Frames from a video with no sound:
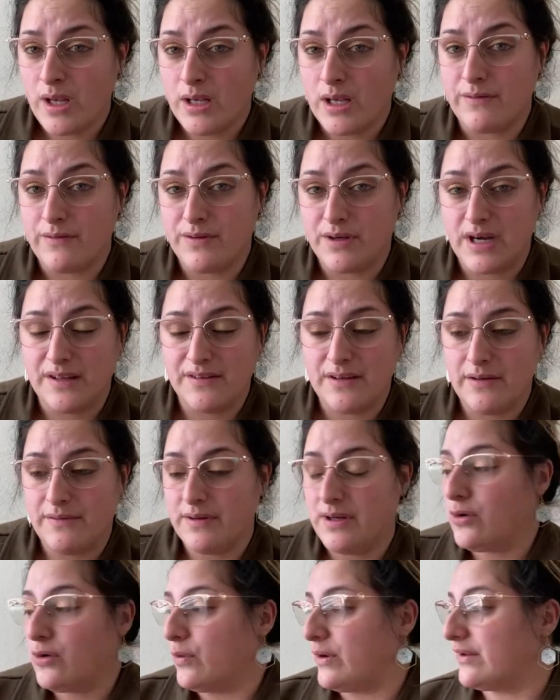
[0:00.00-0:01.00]
if you guys have
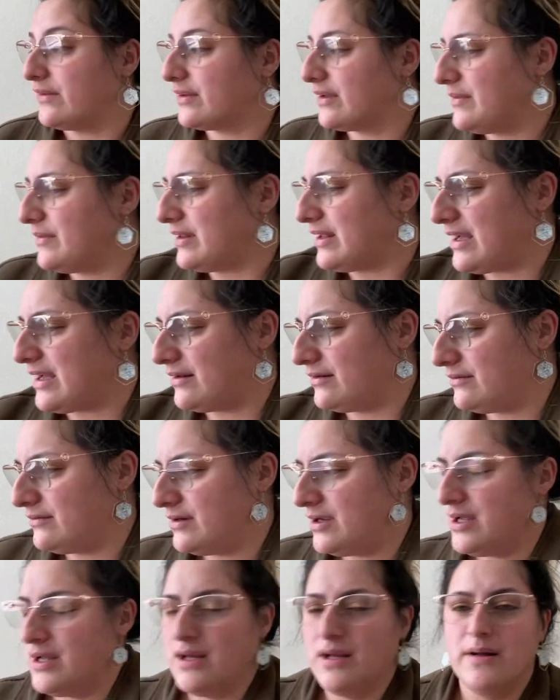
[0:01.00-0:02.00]
any questions, give me that.
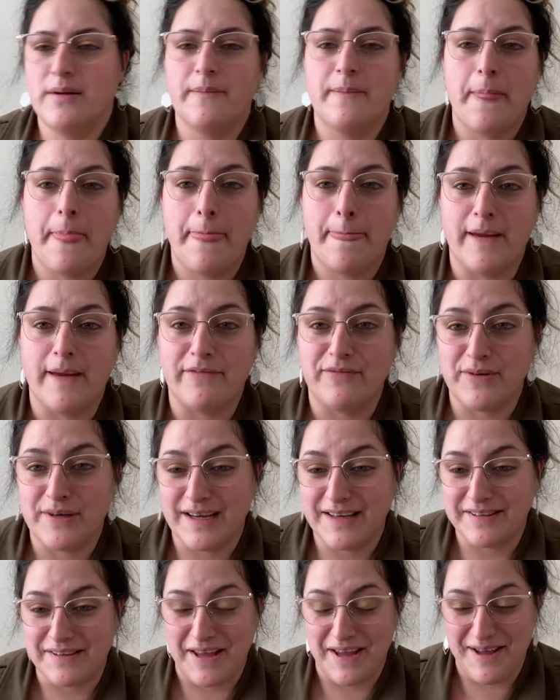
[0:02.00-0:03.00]
If you
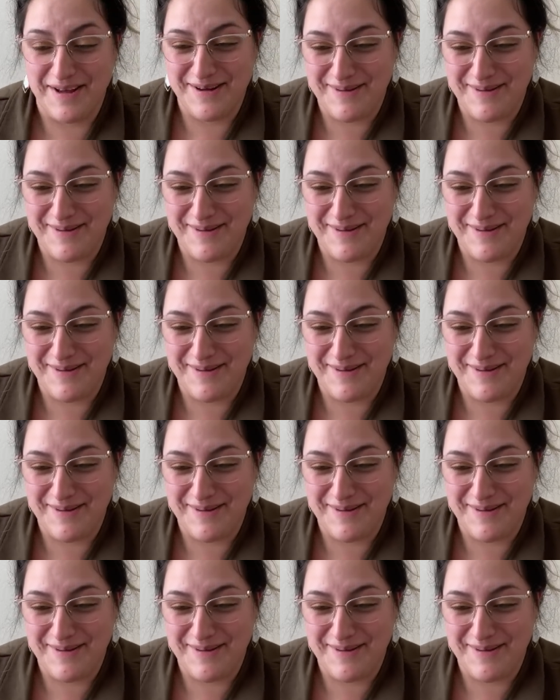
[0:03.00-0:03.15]
guys...